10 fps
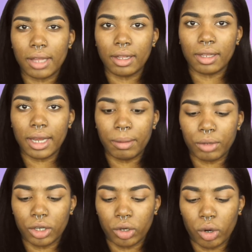I think that I am
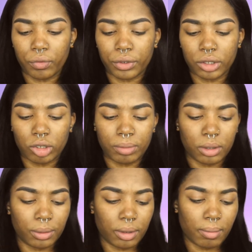going to go over it a little
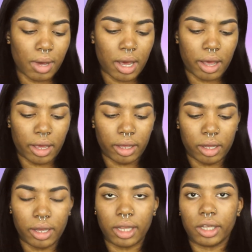bit with my
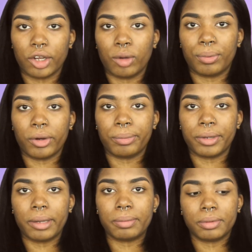LA Girl Pro
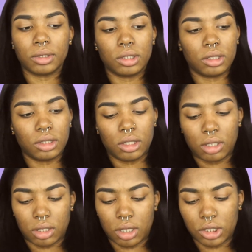Prep.
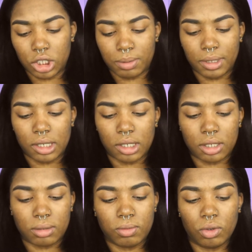Just because it
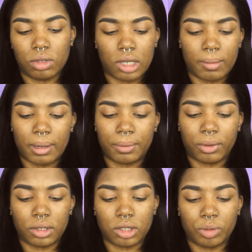smooths out my
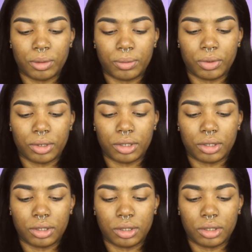pores a little bit
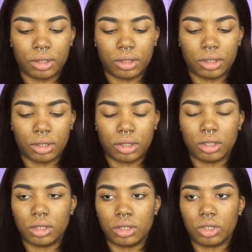more.
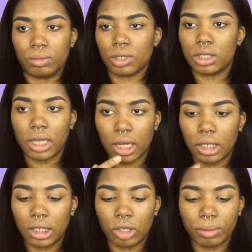So I'm just going to take a
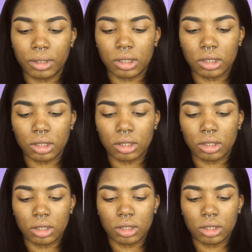little bit of this.